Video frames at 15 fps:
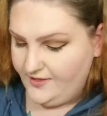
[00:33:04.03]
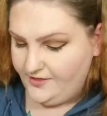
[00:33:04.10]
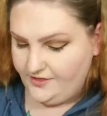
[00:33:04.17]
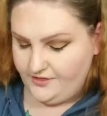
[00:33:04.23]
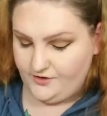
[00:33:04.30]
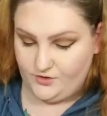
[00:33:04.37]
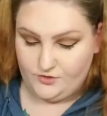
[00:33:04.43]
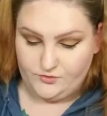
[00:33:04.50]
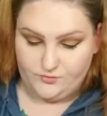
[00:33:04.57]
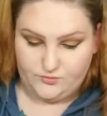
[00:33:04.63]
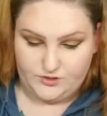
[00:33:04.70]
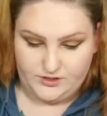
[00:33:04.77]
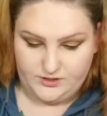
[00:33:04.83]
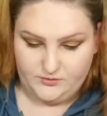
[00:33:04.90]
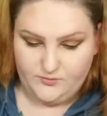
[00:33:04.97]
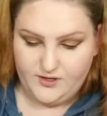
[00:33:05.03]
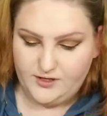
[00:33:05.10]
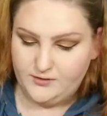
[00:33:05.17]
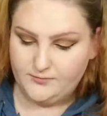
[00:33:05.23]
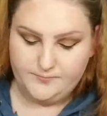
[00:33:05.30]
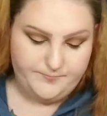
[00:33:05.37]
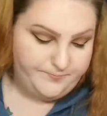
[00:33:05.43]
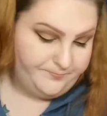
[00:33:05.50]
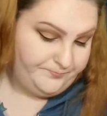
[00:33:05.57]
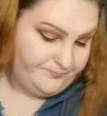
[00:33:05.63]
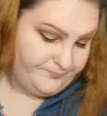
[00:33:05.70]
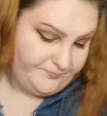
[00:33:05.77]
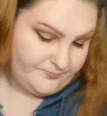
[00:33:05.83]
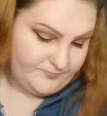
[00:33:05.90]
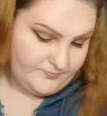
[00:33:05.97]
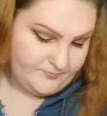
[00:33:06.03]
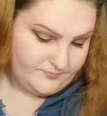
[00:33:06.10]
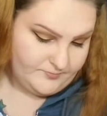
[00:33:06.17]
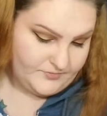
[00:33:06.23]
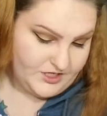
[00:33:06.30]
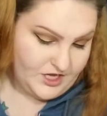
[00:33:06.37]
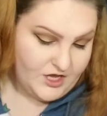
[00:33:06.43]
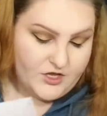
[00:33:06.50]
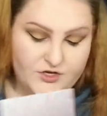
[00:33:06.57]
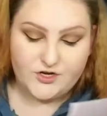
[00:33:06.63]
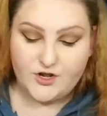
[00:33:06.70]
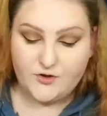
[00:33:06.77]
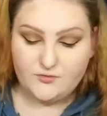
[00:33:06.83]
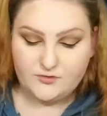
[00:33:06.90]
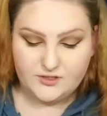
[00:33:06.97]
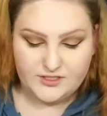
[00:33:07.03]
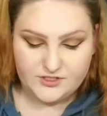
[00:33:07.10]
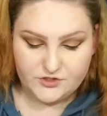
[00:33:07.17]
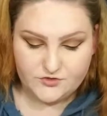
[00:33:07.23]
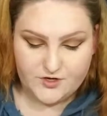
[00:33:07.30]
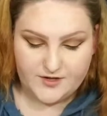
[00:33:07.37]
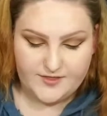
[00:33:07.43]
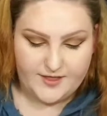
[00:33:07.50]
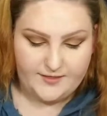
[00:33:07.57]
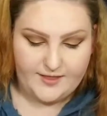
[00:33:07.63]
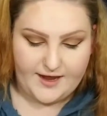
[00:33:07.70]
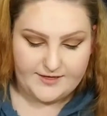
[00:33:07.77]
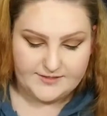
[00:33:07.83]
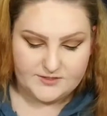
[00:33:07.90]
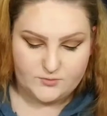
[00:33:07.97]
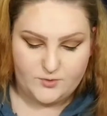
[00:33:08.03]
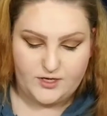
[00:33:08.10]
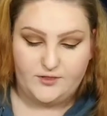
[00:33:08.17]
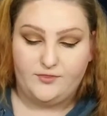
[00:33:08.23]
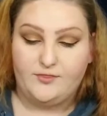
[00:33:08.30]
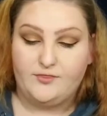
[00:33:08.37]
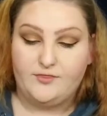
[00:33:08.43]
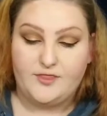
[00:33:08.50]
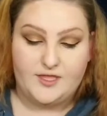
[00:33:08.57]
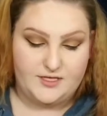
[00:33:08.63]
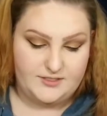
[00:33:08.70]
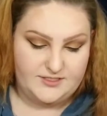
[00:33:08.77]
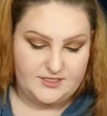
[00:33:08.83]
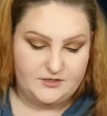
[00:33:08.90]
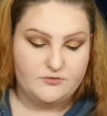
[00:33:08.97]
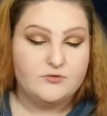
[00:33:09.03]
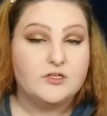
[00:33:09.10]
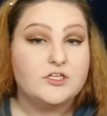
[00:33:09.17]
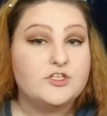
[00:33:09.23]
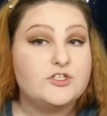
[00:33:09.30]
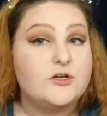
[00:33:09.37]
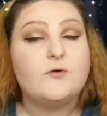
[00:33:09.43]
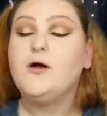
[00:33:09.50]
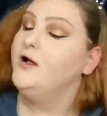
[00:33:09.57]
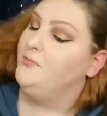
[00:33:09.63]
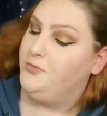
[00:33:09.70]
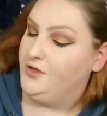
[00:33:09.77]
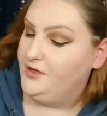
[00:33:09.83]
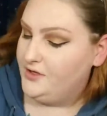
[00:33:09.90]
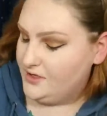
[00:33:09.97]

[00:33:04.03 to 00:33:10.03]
that third one. Well, no, let's try that last one that didn't really show up